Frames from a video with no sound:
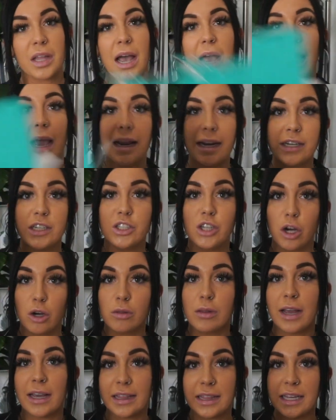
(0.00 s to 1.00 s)
I don't
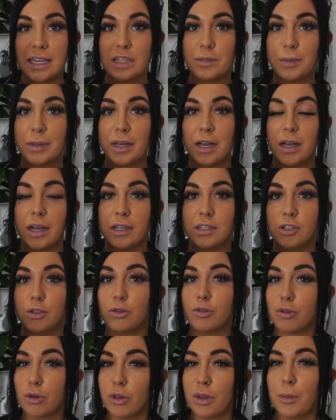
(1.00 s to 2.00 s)
like these because you
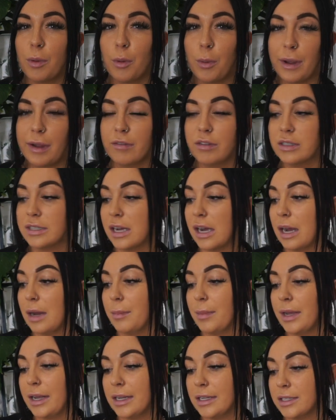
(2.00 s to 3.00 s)
throw them away every
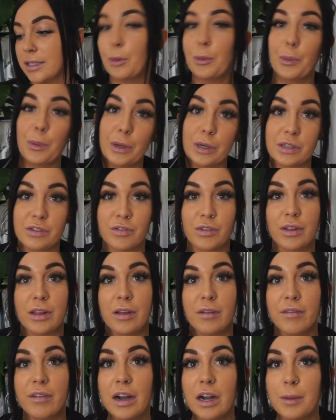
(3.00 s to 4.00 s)
time. It's worse for the
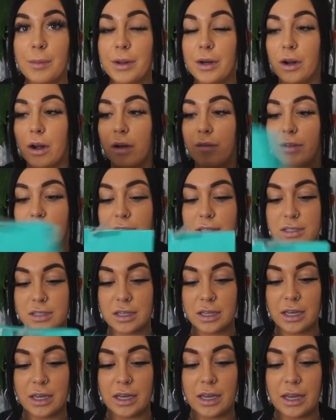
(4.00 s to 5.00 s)
environment,
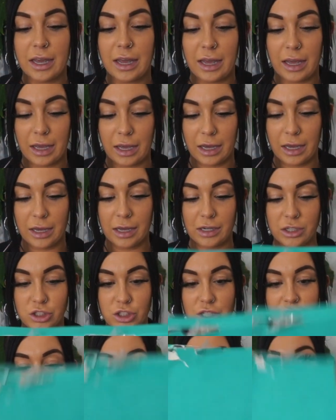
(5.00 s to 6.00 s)
obviously, and
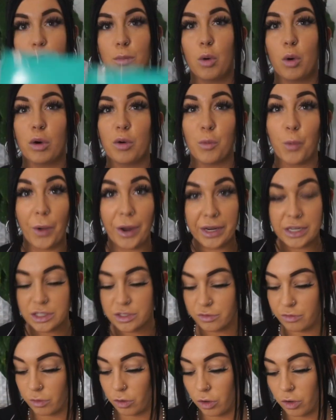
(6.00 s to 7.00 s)
just more
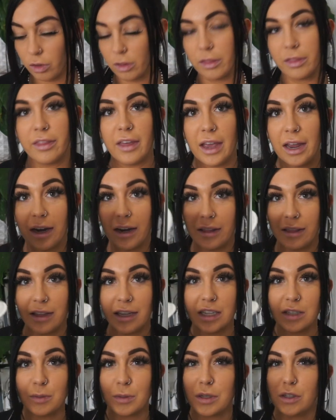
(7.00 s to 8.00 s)
wasteful than
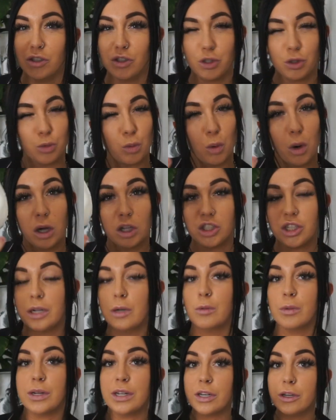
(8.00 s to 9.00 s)
these because you just wash
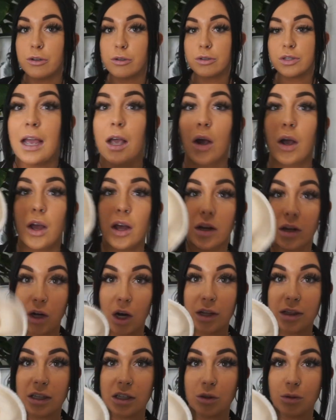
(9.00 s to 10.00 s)
and reuse.
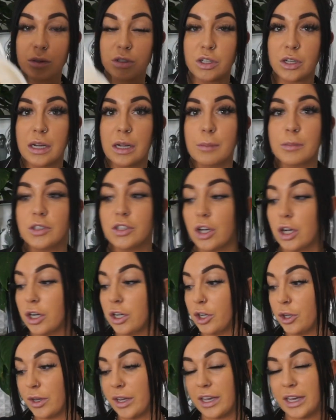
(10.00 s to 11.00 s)
Got these ones on Amazon.
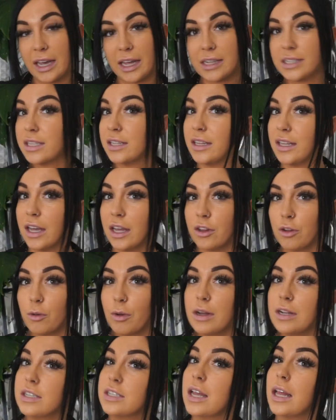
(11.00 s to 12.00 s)
You can get the other
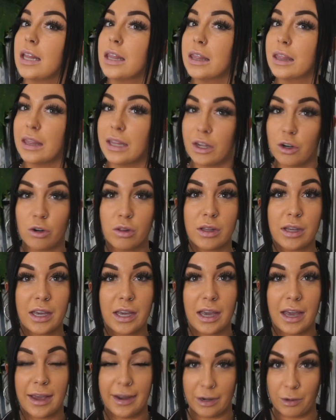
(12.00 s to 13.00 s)
ones literally
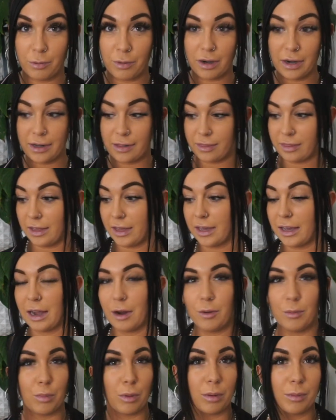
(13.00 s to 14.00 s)
anywhere, I think.
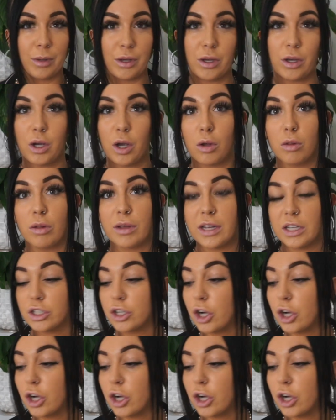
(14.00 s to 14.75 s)
I would probably go look at